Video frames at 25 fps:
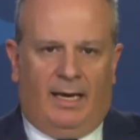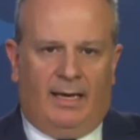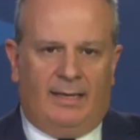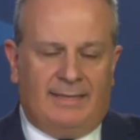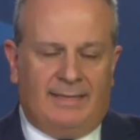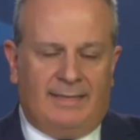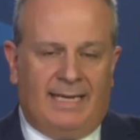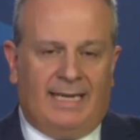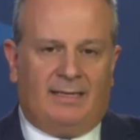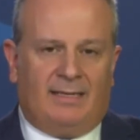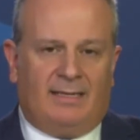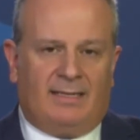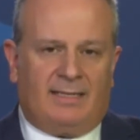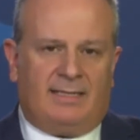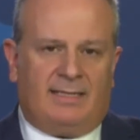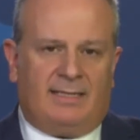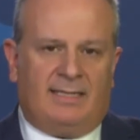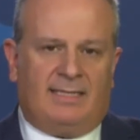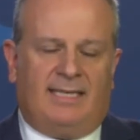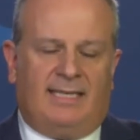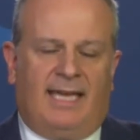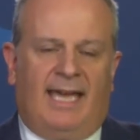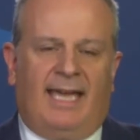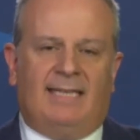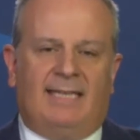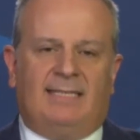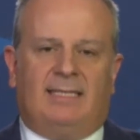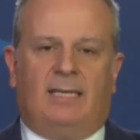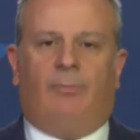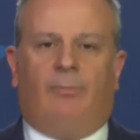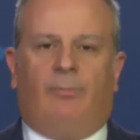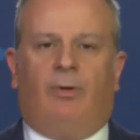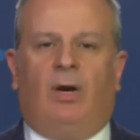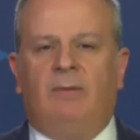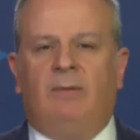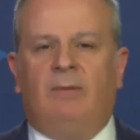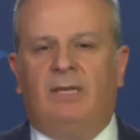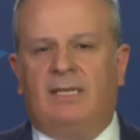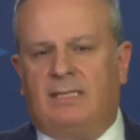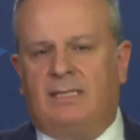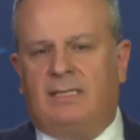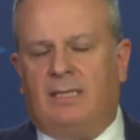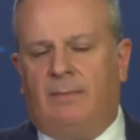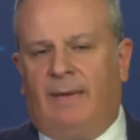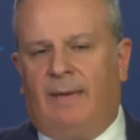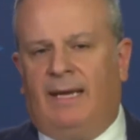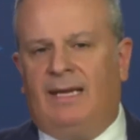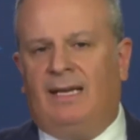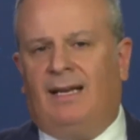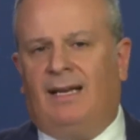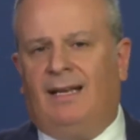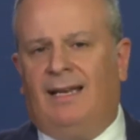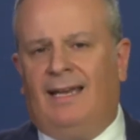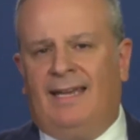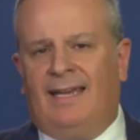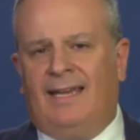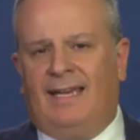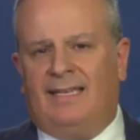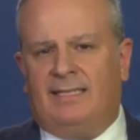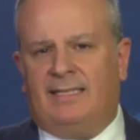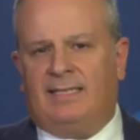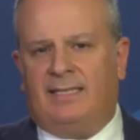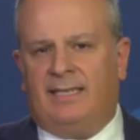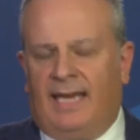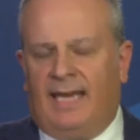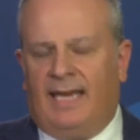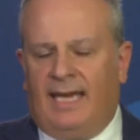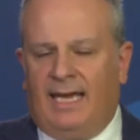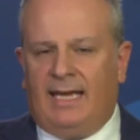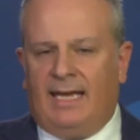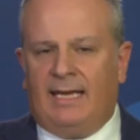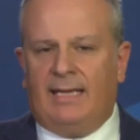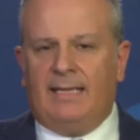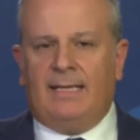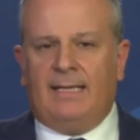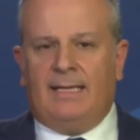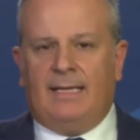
Needless to say, as the Prime Minister made clear yesterday,